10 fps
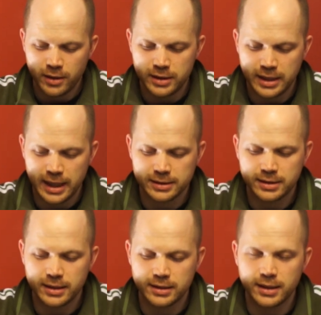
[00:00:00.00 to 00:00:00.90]
The
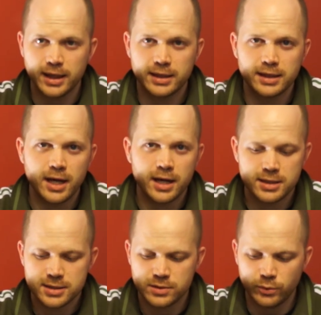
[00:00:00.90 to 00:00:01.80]
intellect
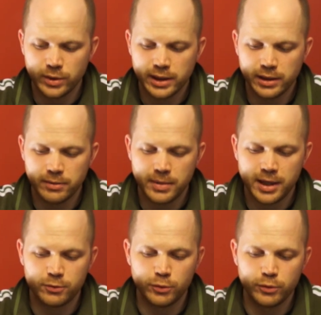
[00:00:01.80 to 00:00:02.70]
guys will
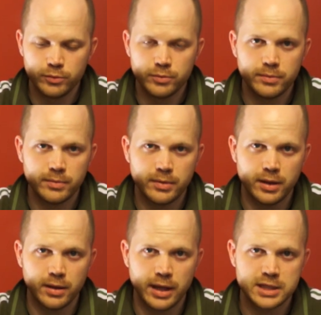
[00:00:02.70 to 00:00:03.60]
make room
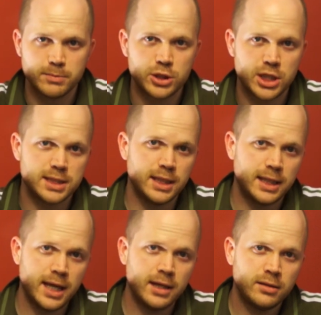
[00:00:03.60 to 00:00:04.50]
as much as they
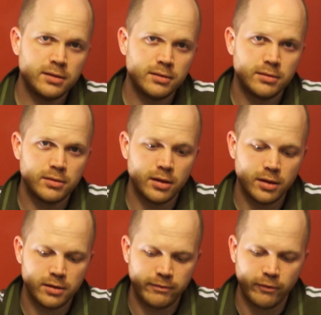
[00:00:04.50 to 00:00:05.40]
can
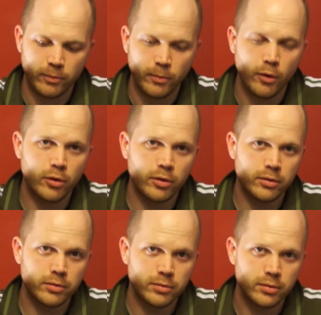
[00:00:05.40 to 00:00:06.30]
for
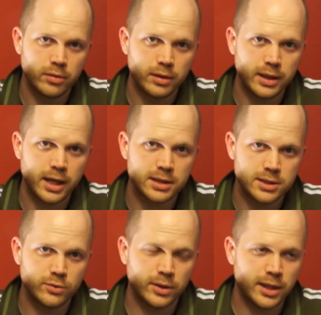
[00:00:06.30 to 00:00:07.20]
more guys
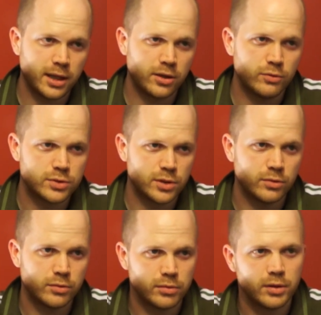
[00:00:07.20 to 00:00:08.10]
to attack you.
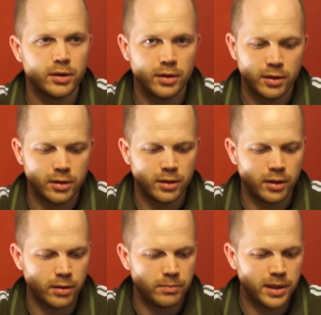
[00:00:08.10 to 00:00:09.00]
So
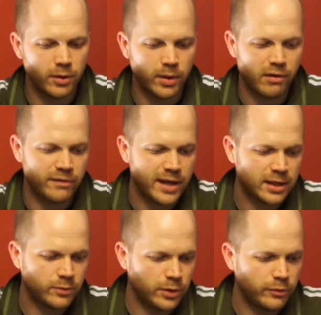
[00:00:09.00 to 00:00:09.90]
be aware of
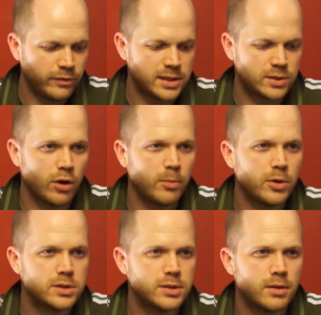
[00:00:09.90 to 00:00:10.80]
that when you face
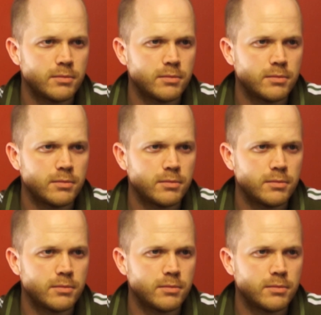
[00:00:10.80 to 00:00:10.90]
grubbers.